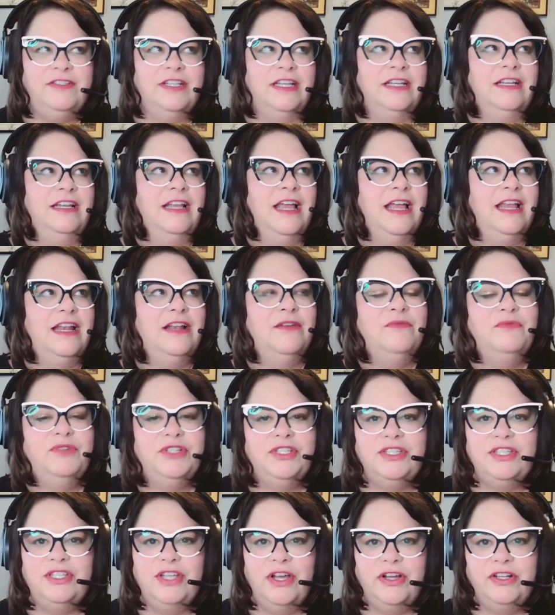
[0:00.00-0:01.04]
And it was
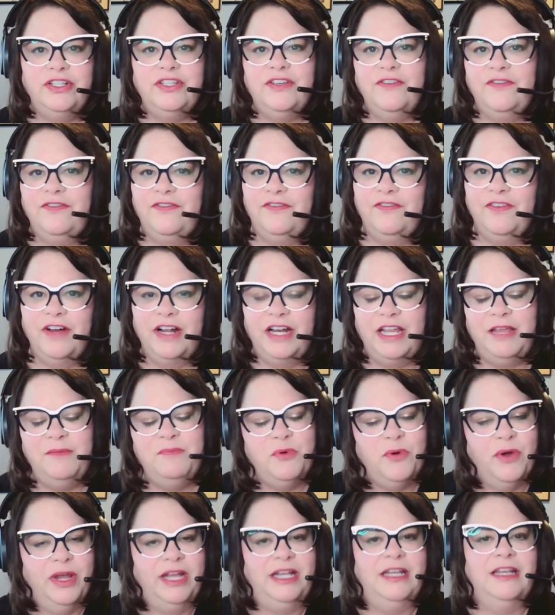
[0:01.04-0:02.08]
such a funny,
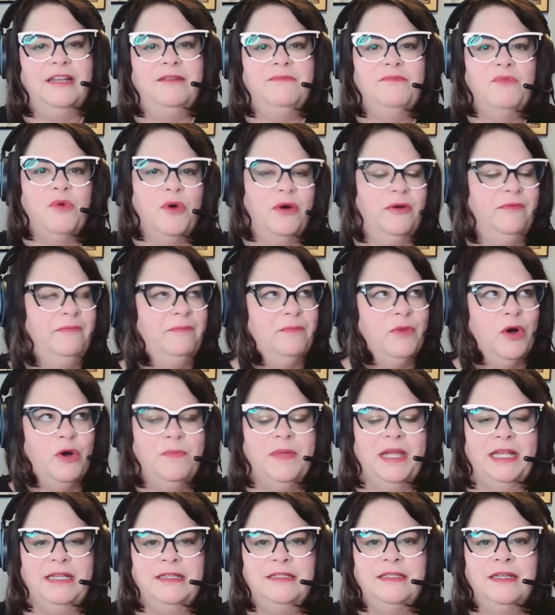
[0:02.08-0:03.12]
poignant
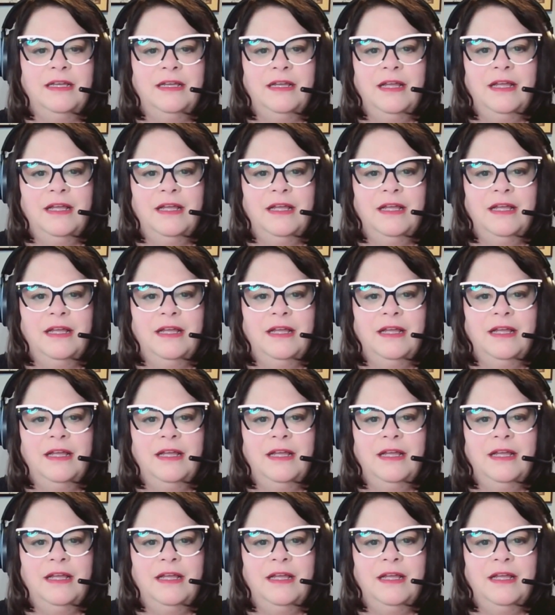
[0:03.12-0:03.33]
moment.